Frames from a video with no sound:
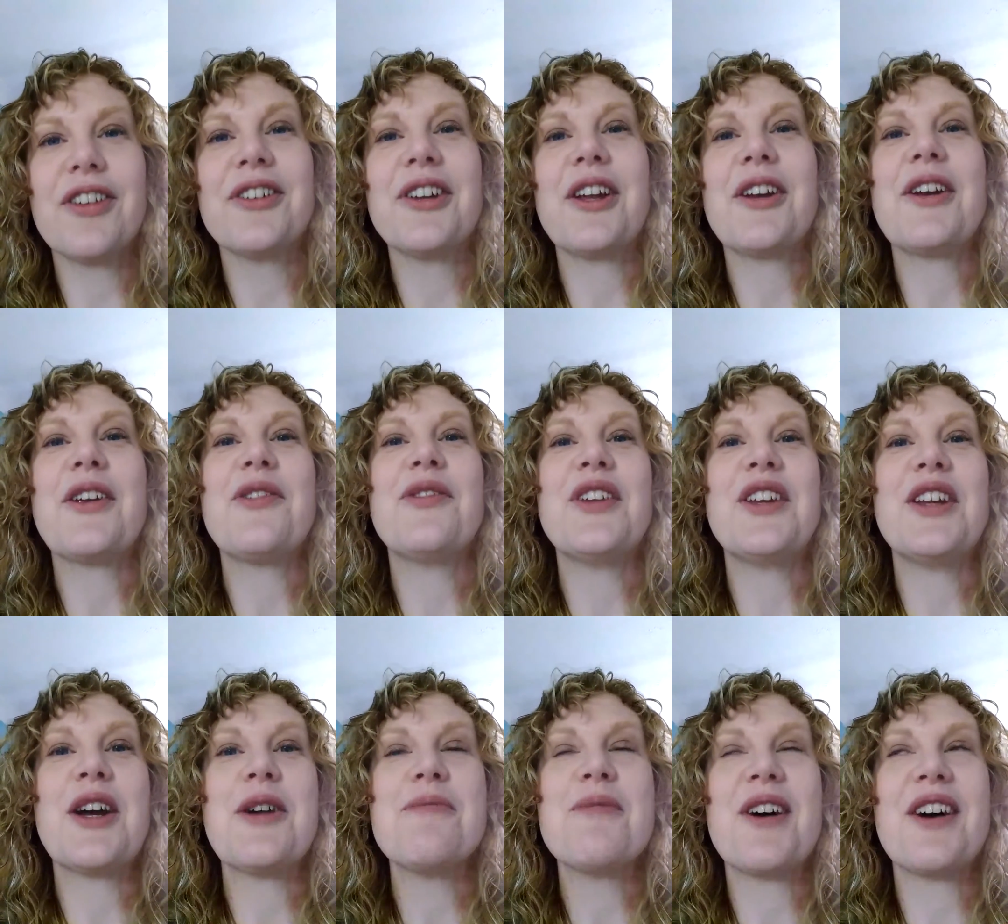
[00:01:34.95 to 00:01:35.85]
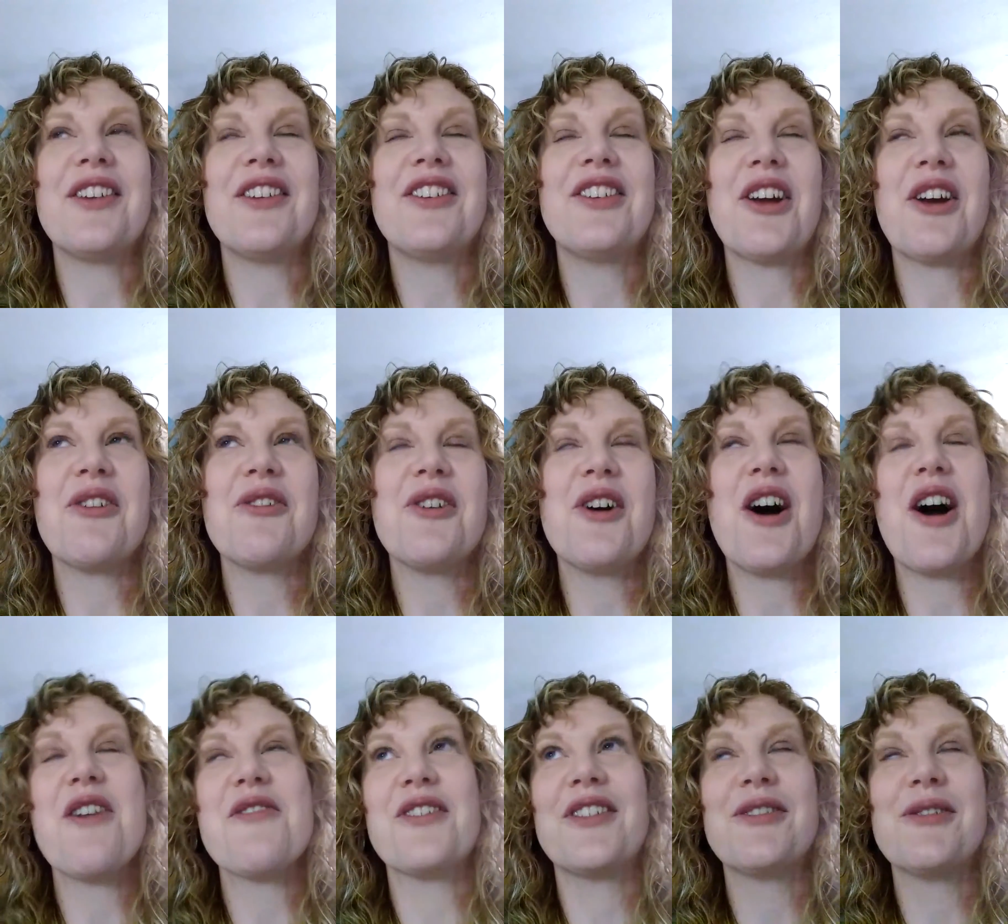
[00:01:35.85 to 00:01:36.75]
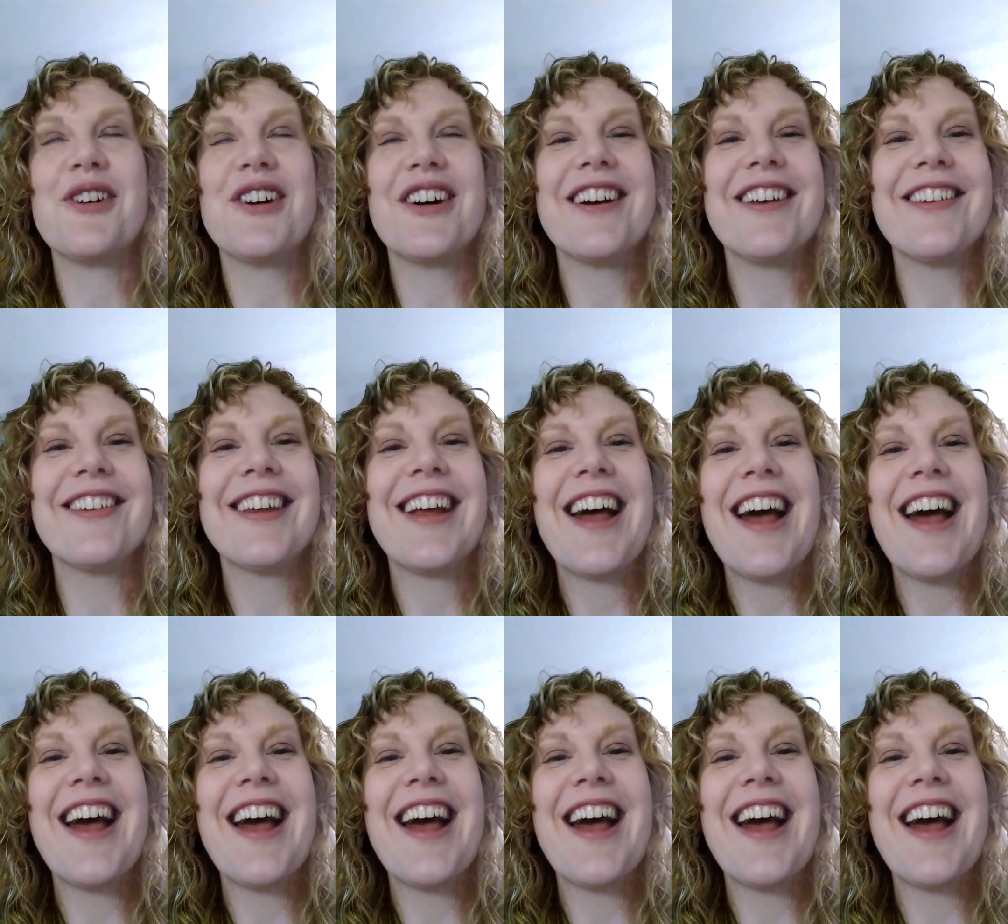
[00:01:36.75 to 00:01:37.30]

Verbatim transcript: although this video might show otherwise.